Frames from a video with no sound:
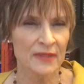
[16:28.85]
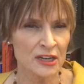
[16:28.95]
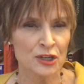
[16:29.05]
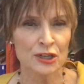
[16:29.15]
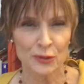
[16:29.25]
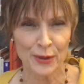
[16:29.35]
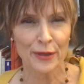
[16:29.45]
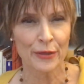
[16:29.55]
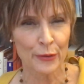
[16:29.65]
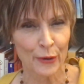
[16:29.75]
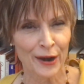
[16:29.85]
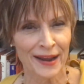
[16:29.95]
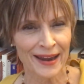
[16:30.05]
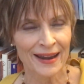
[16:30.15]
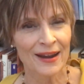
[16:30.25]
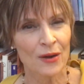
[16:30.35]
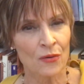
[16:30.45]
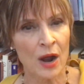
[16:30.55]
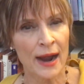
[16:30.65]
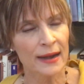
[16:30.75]
issues with authority,
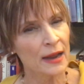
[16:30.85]
right?